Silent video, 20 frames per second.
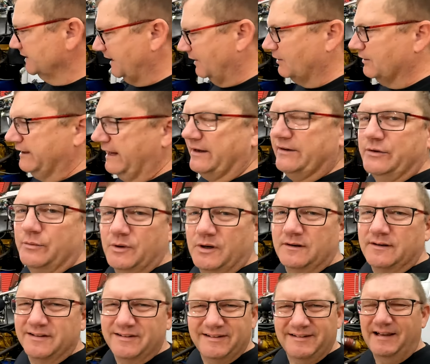or get to
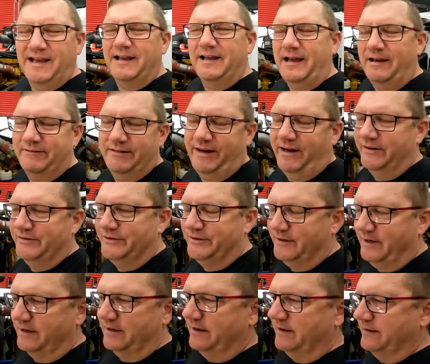work, because I haven't actually
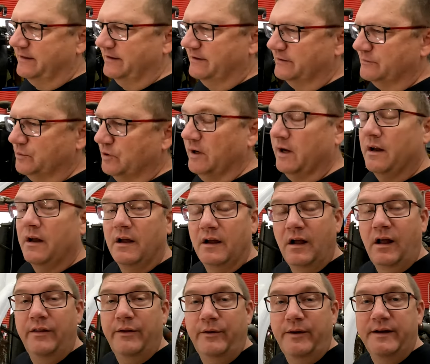done anything this morning,
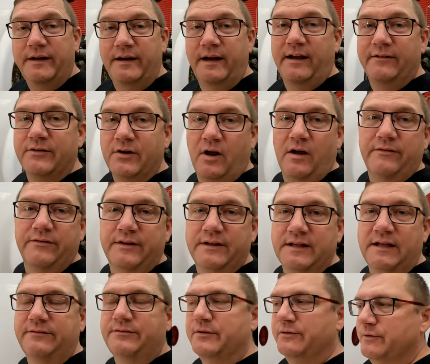although I did have coffee and
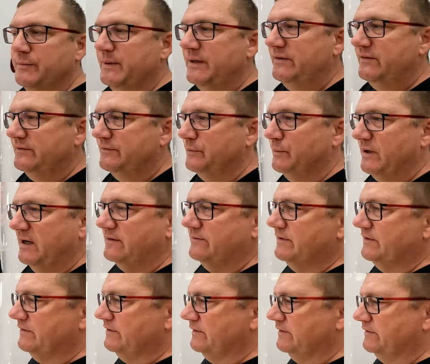leftover pizza for
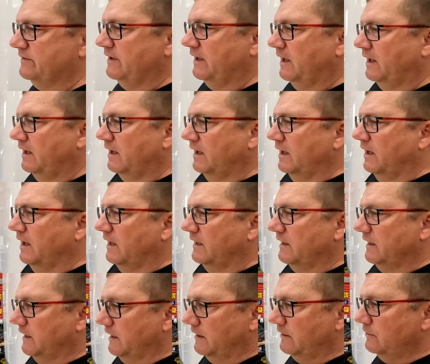breakfast, because
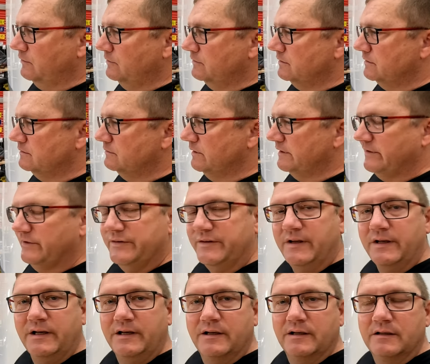you know, when you're
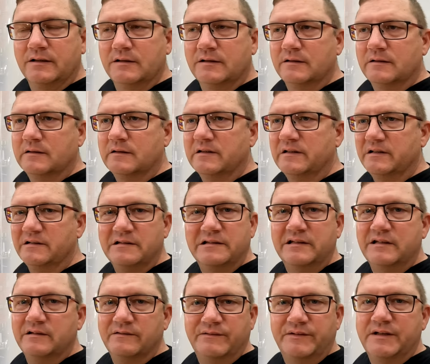sick, just
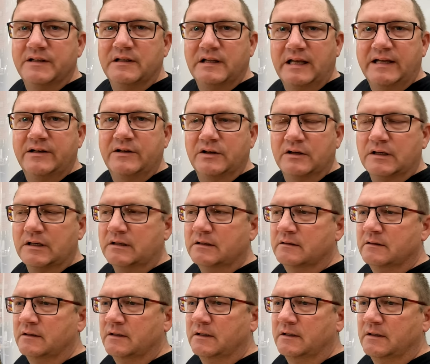didn't feel like cooking.
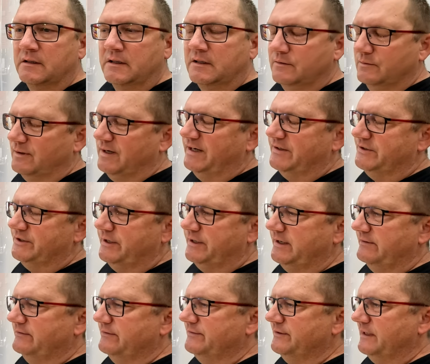Well, actually, I
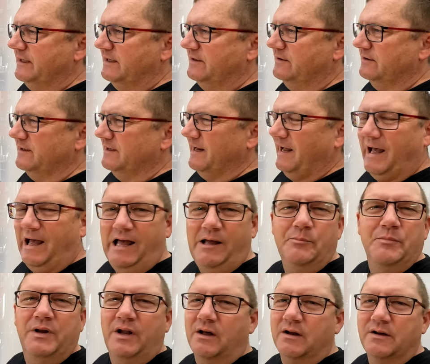never feel like cooking.
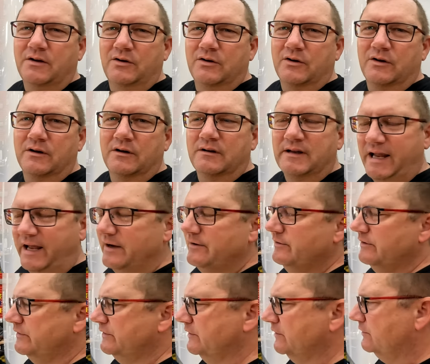I'm not a cooker.
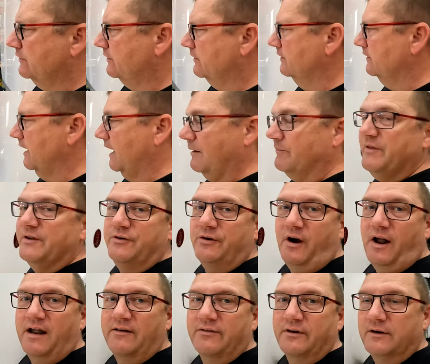Andrea's the cooker. I'm the
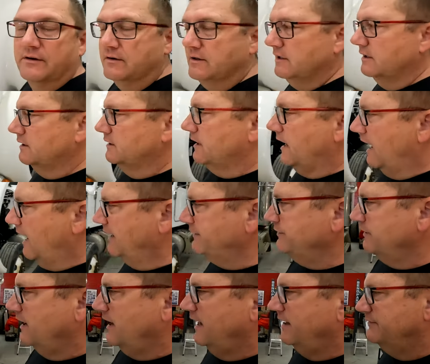driver. I
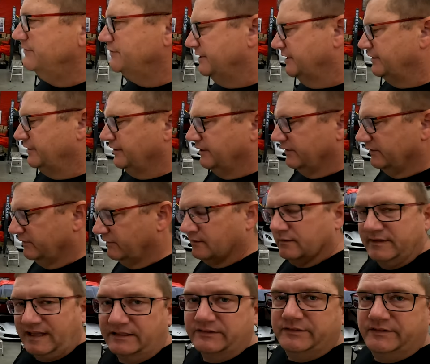drive, she cooks.
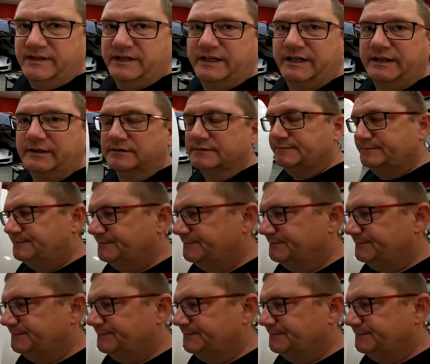That's the deal.